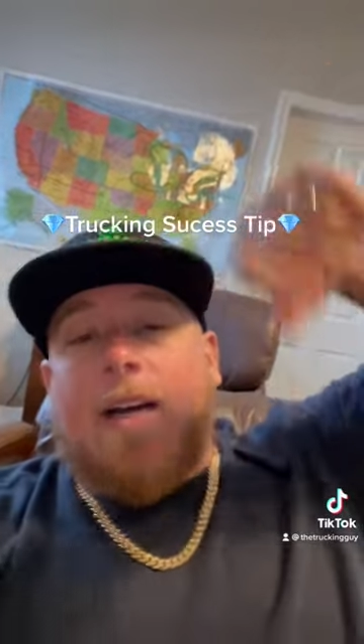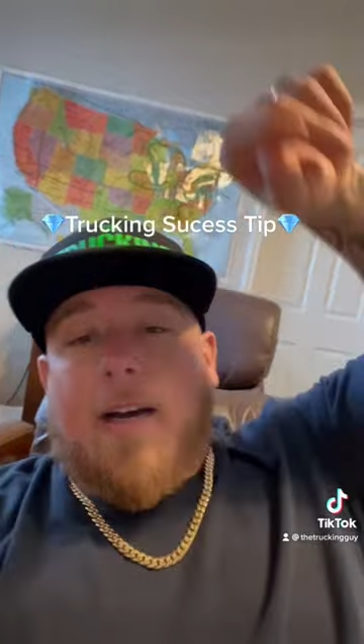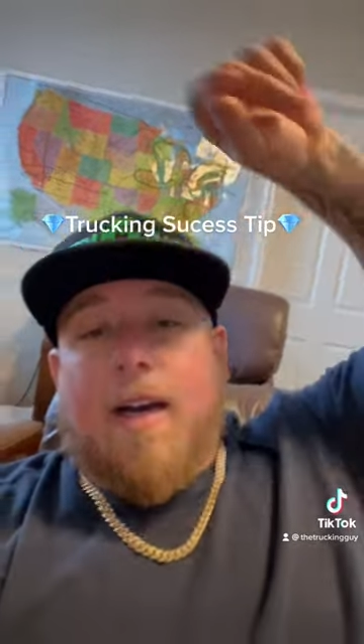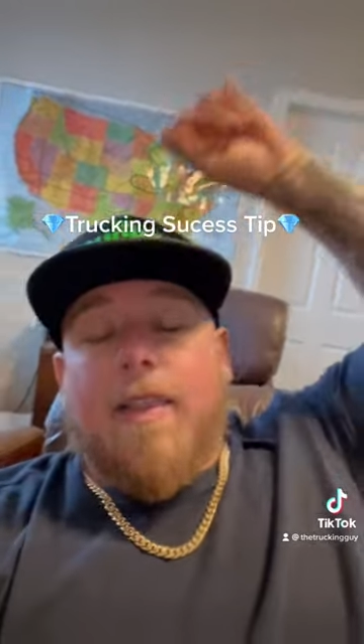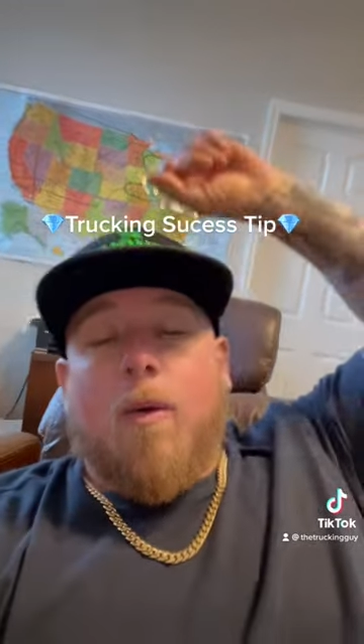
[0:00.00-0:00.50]

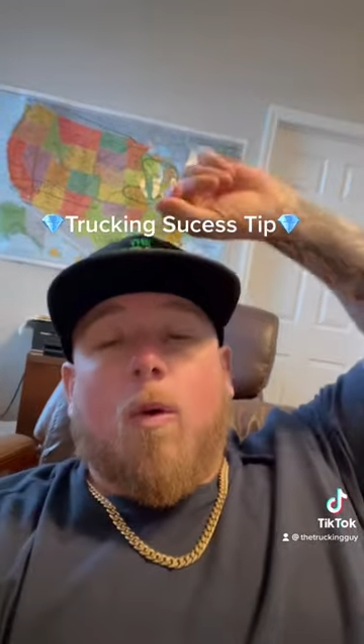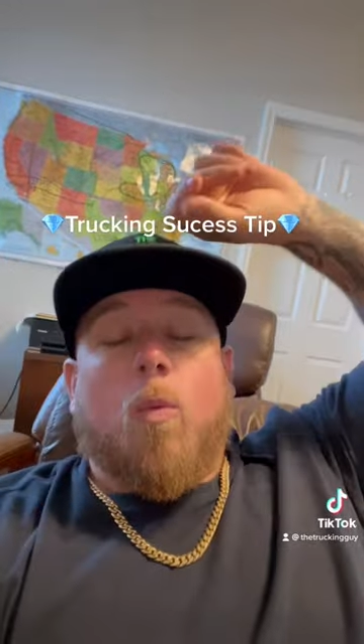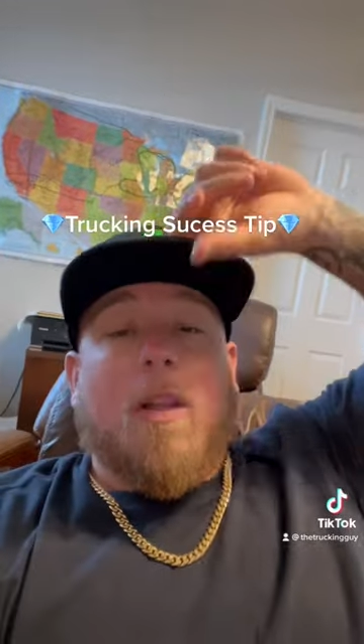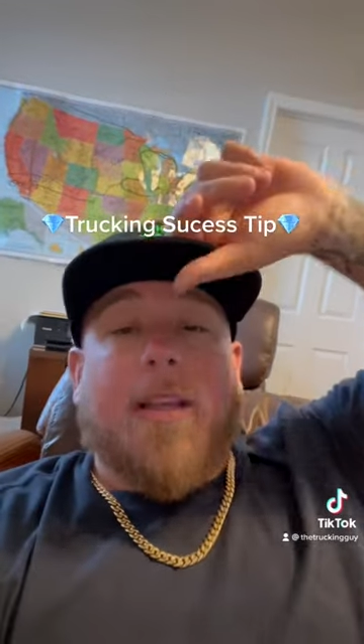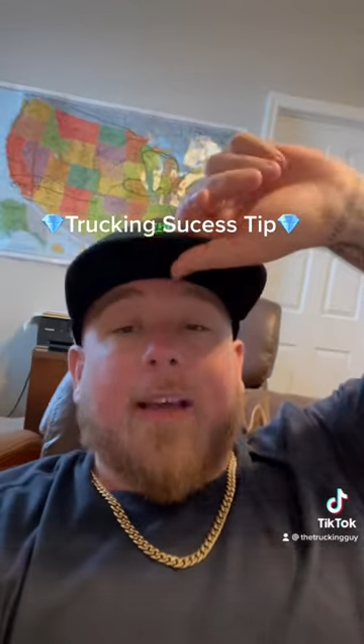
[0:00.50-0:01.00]
that
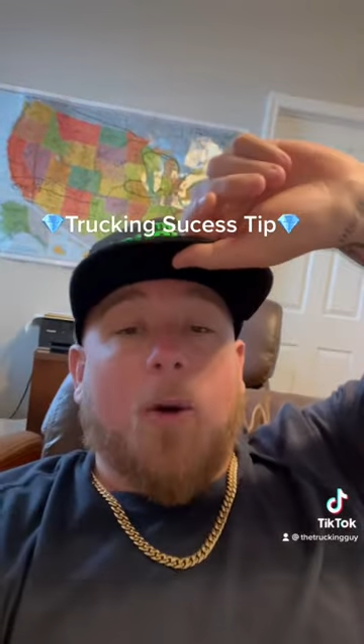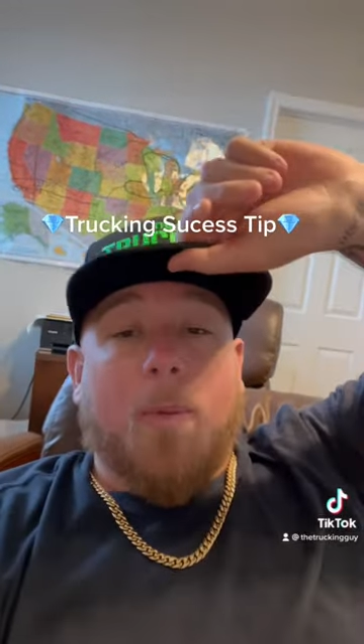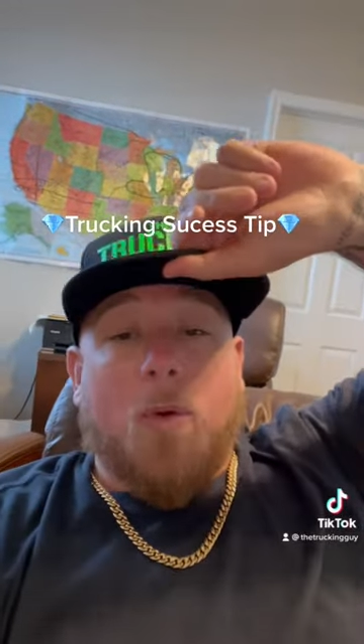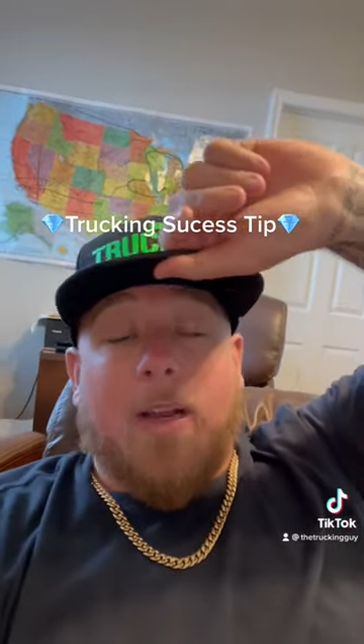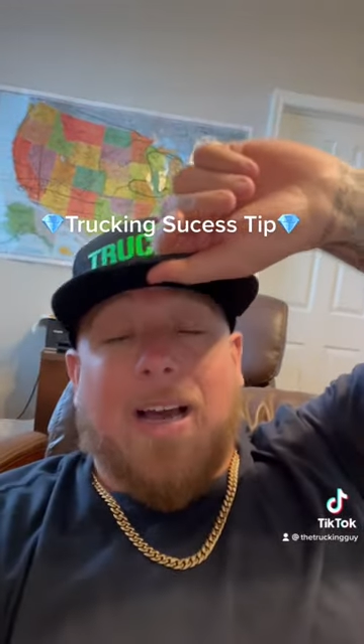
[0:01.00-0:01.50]
will really
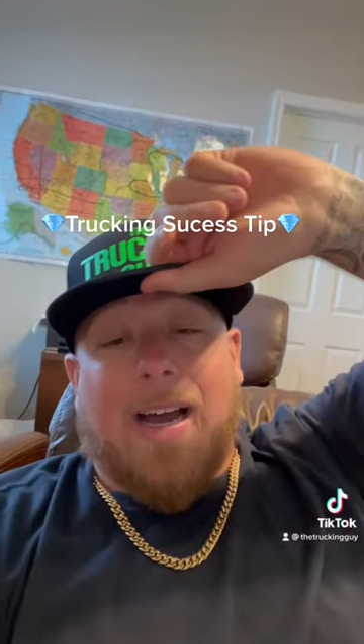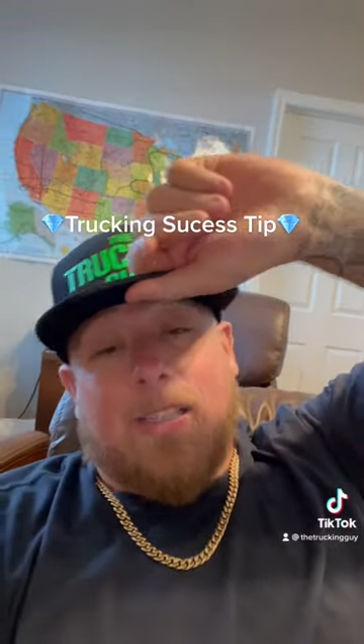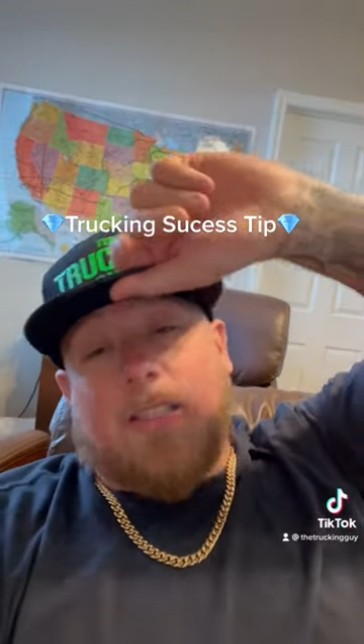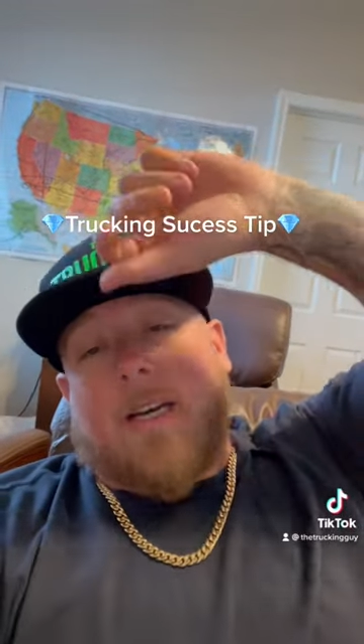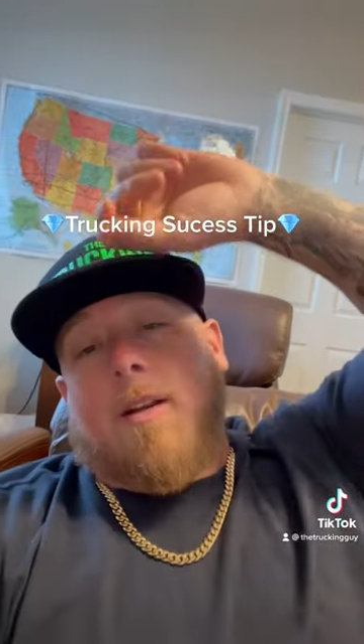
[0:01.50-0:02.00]
help you in
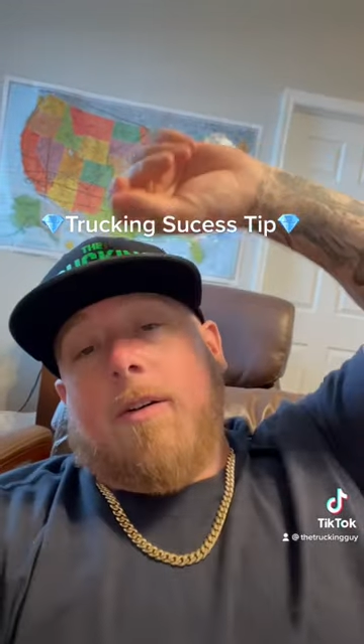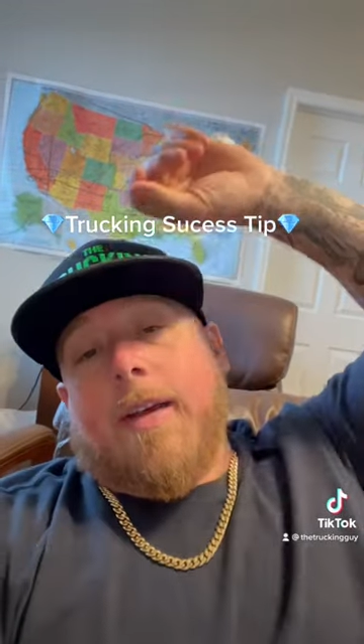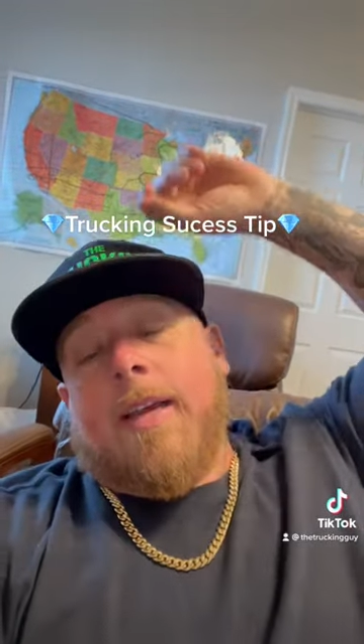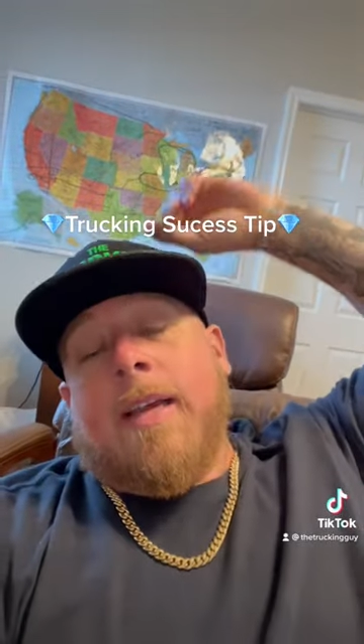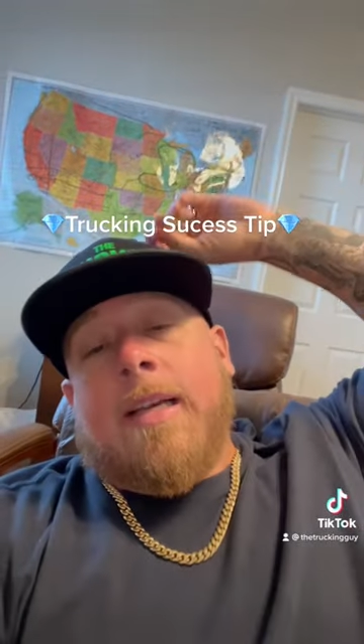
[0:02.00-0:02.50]
HotShot,
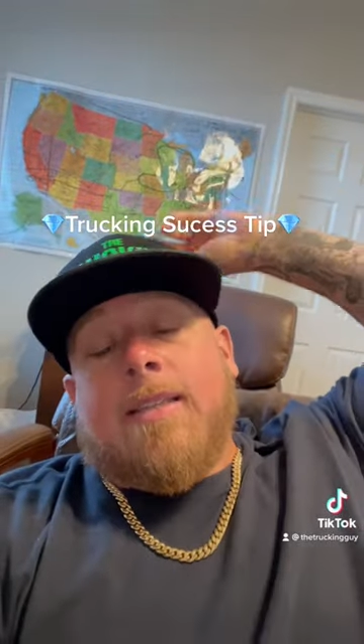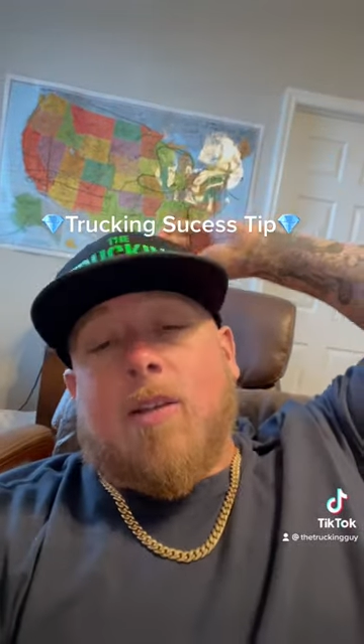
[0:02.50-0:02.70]
okay?